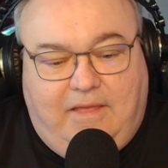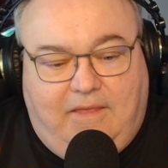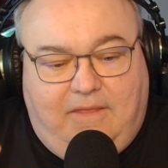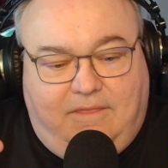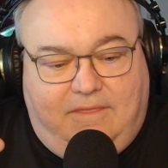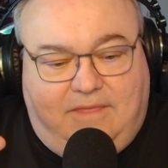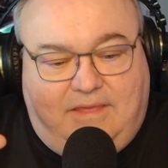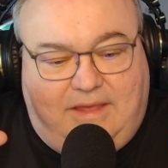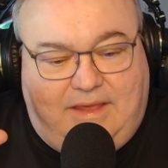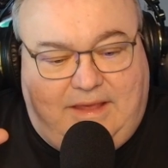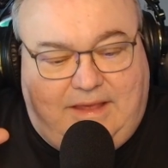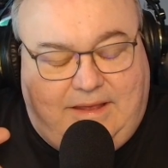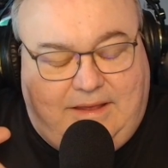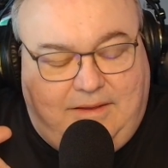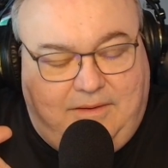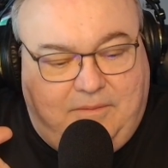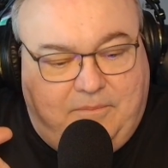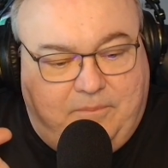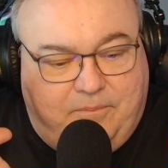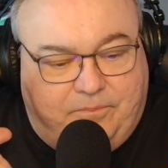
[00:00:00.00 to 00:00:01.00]

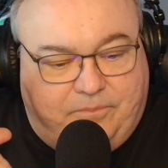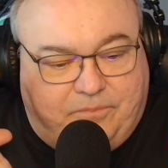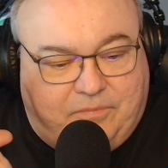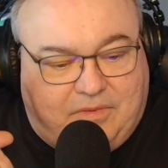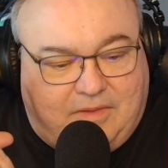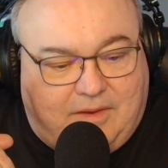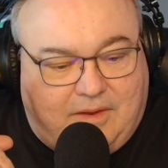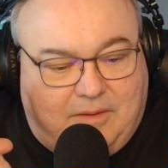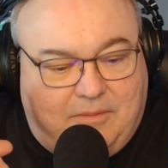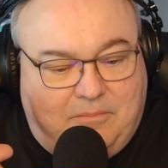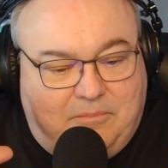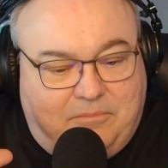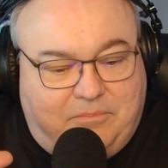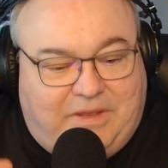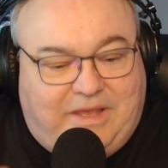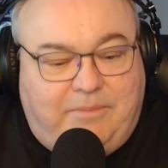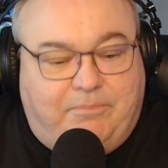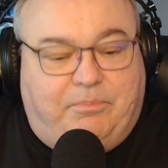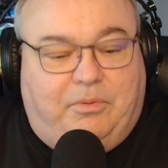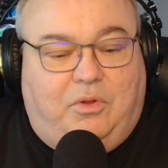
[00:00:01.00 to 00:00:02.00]
the
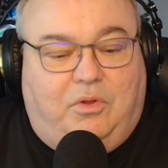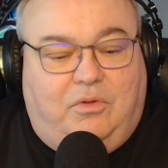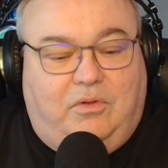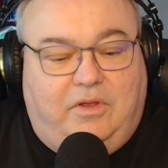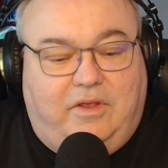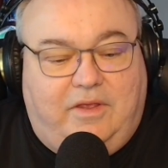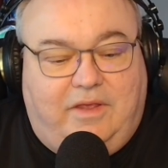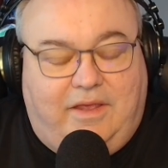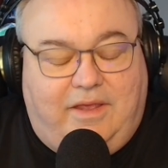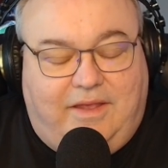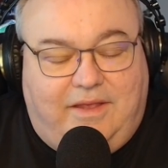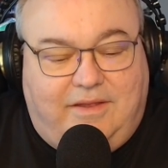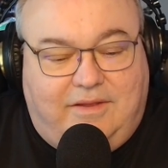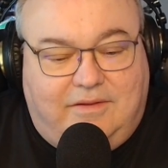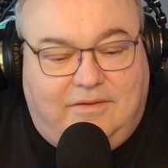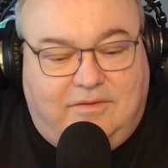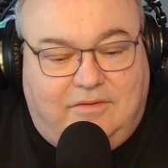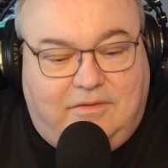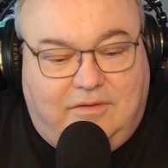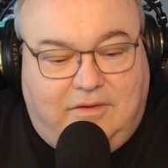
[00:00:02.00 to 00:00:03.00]
people
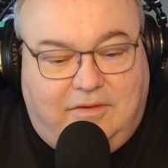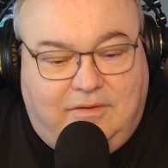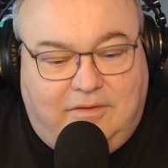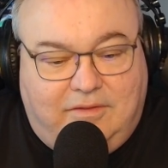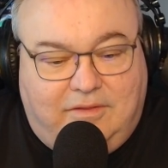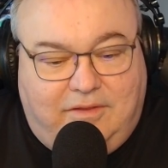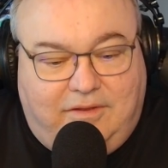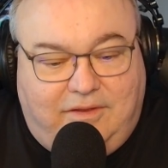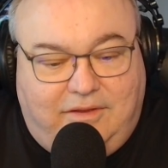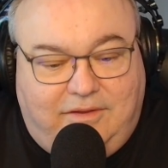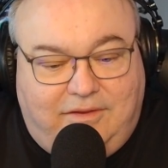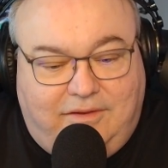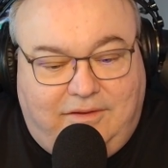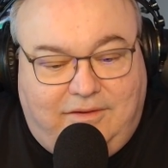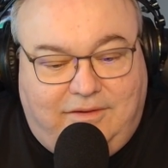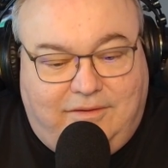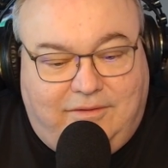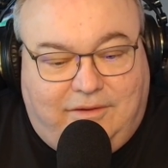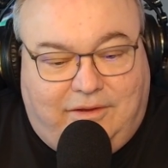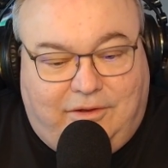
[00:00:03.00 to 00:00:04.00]
in the
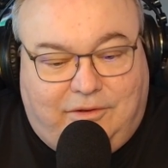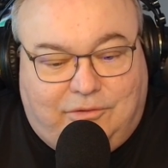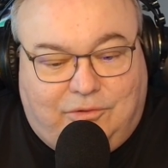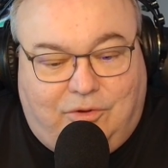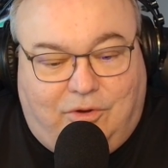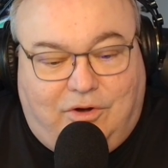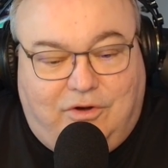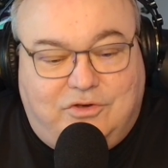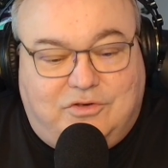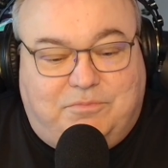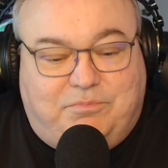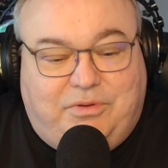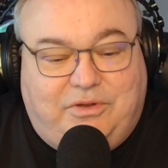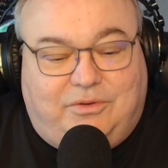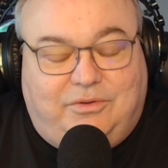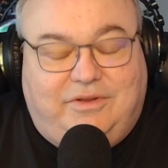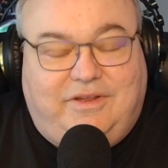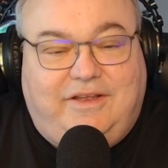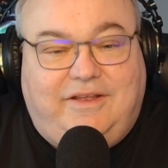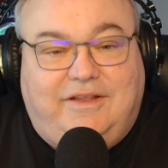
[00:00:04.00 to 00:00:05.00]
large
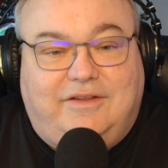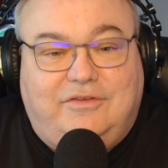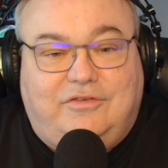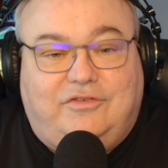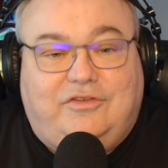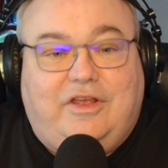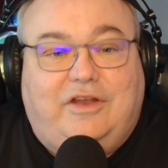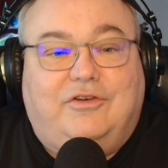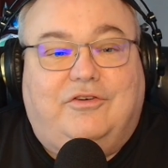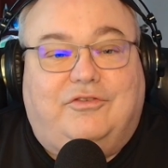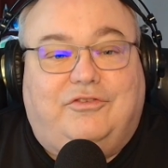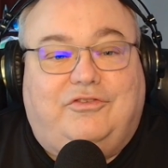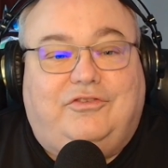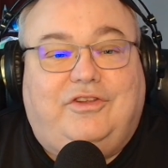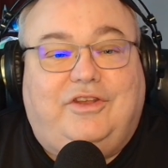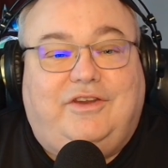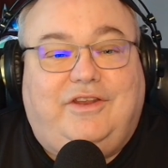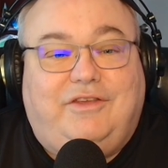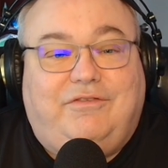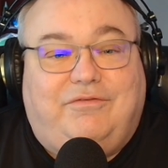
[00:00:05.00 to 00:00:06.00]
building in Center
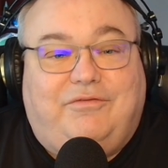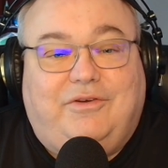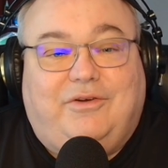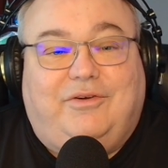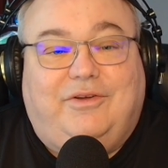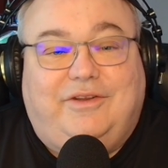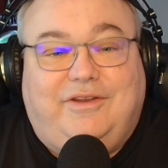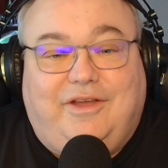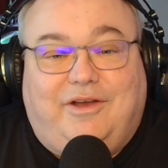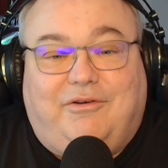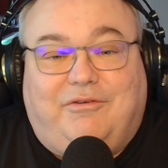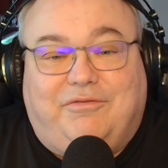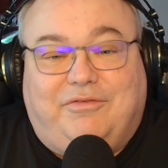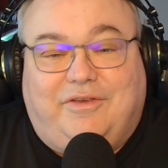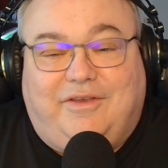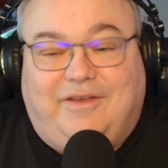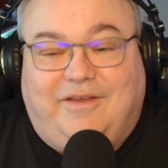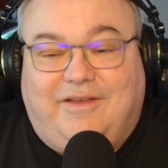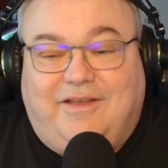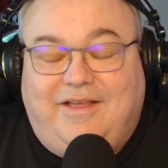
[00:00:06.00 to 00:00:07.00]
City,
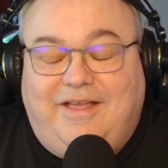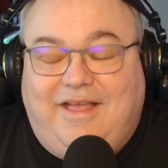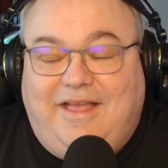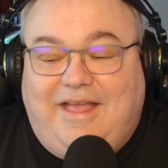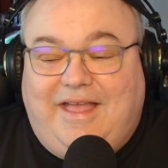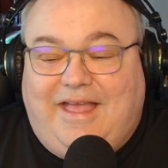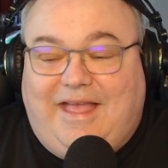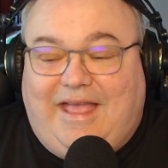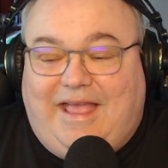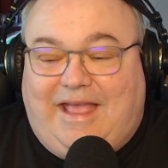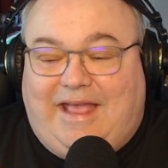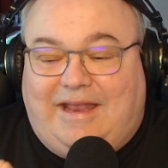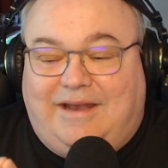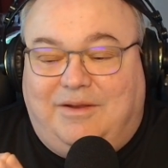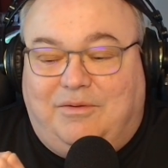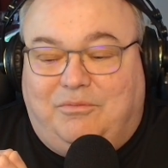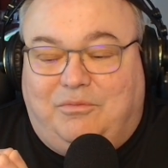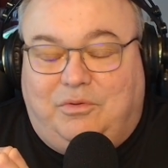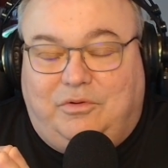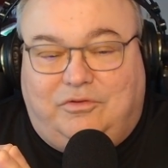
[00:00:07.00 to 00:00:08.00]
Philadelphia. And
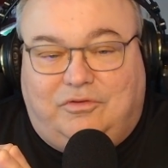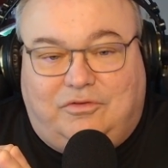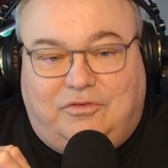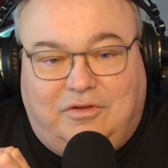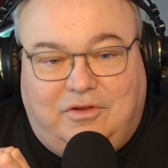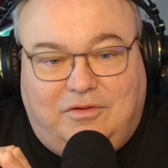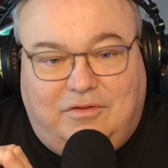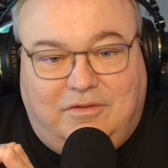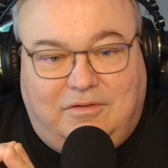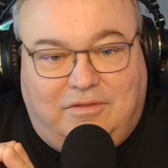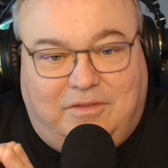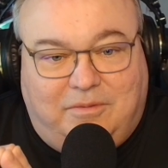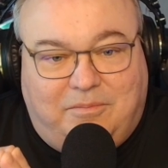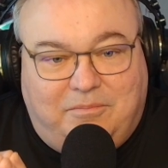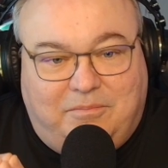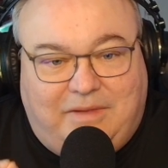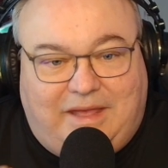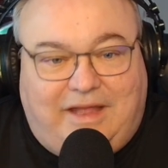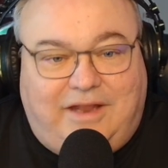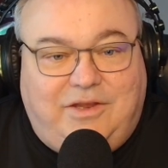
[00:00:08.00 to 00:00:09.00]
it was the
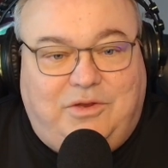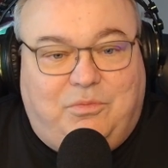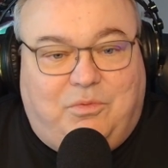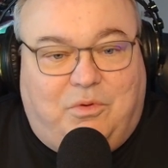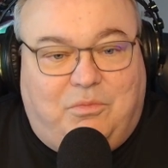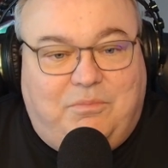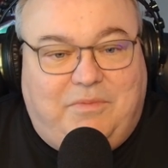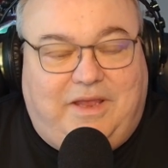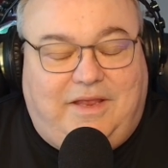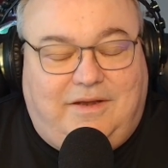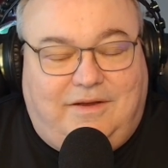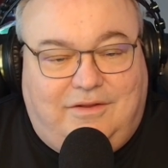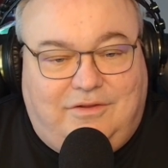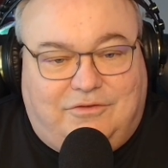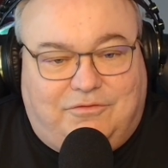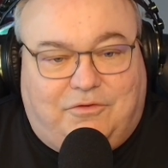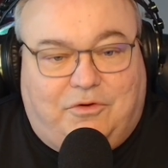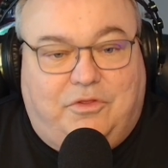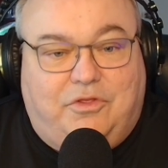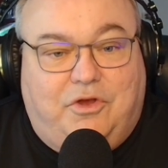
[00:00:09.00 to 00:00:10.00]
manual maintenance
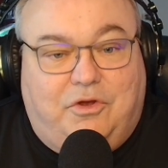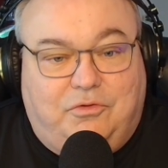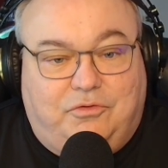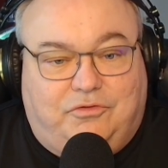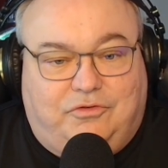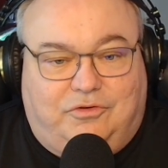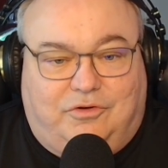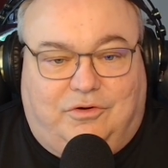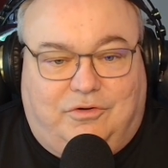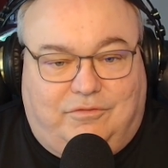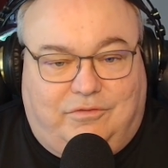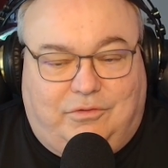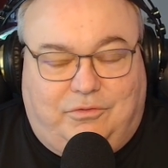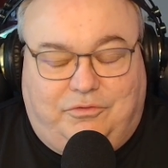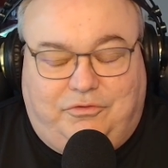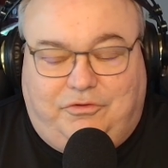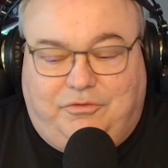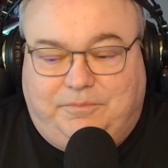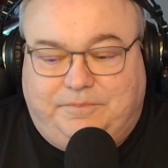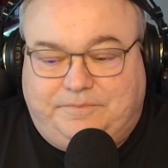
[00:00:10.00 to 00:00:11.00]
for those
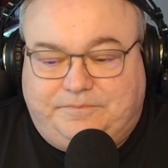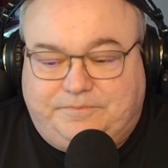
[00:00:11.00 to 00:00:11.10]
servers.